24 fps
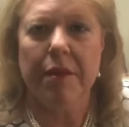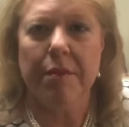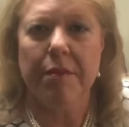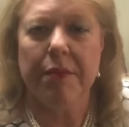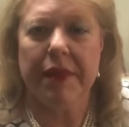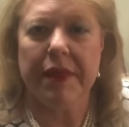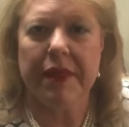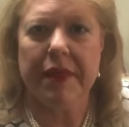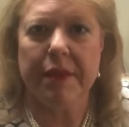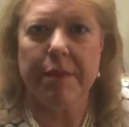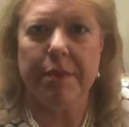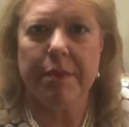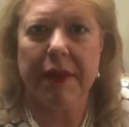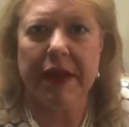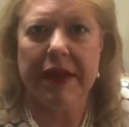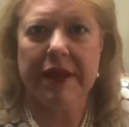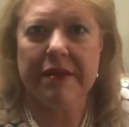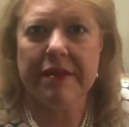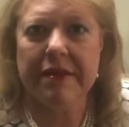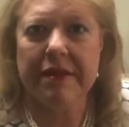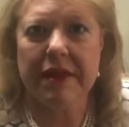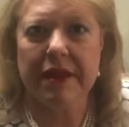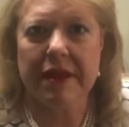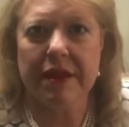But the
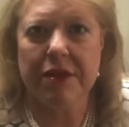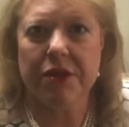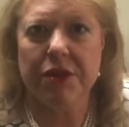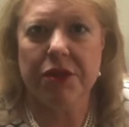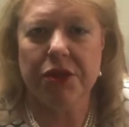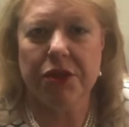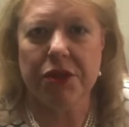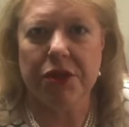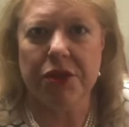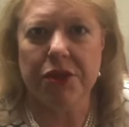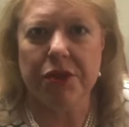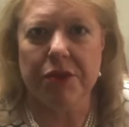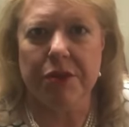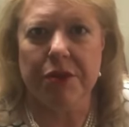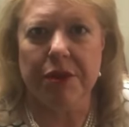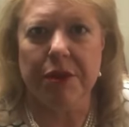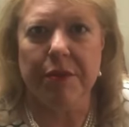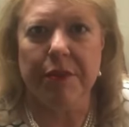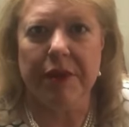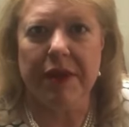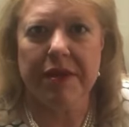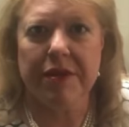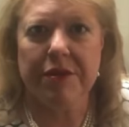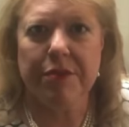best thing to do, the
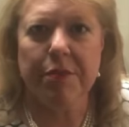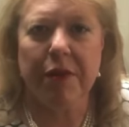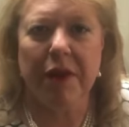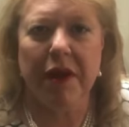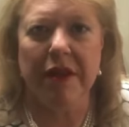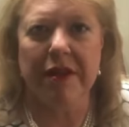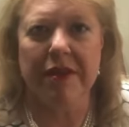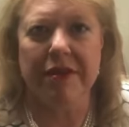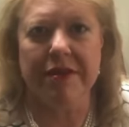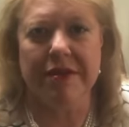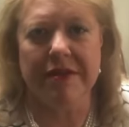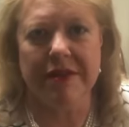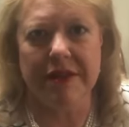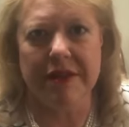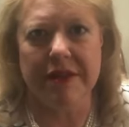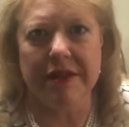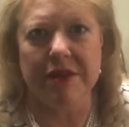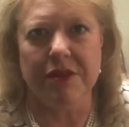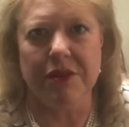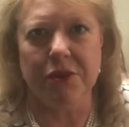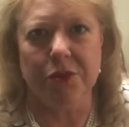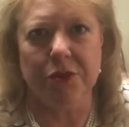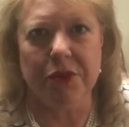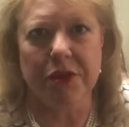best policy
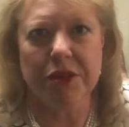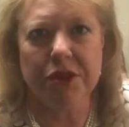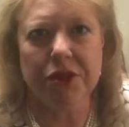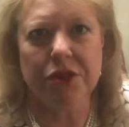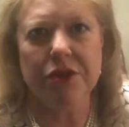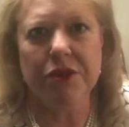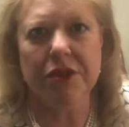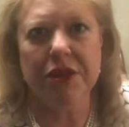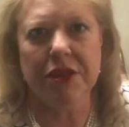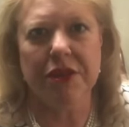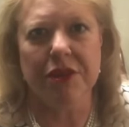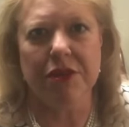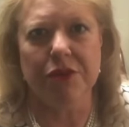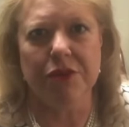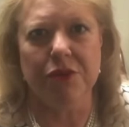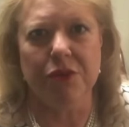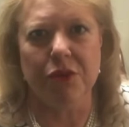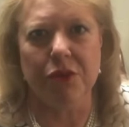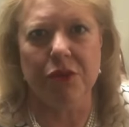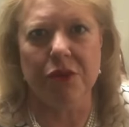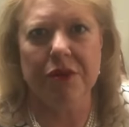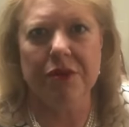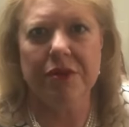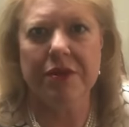is once you get
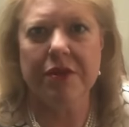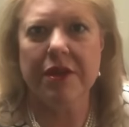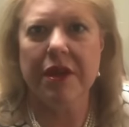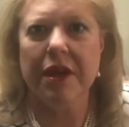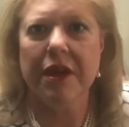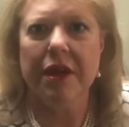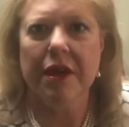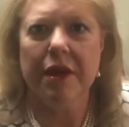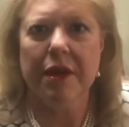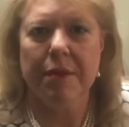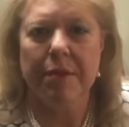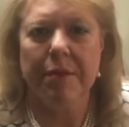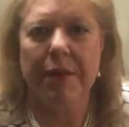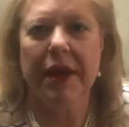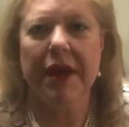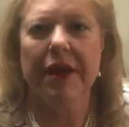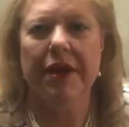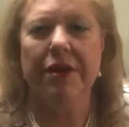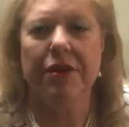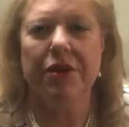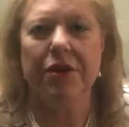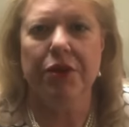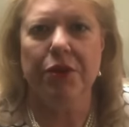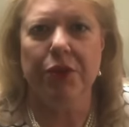divorced,
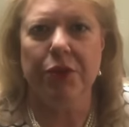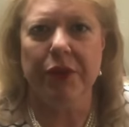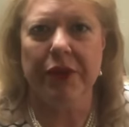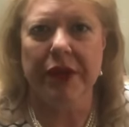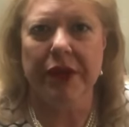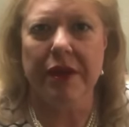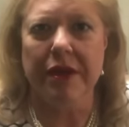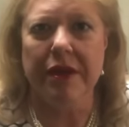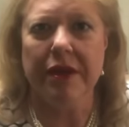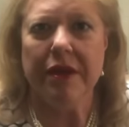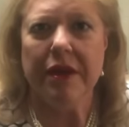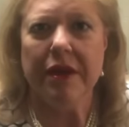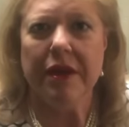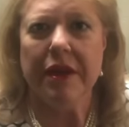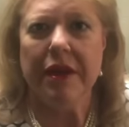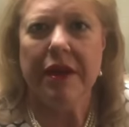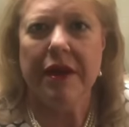make a new will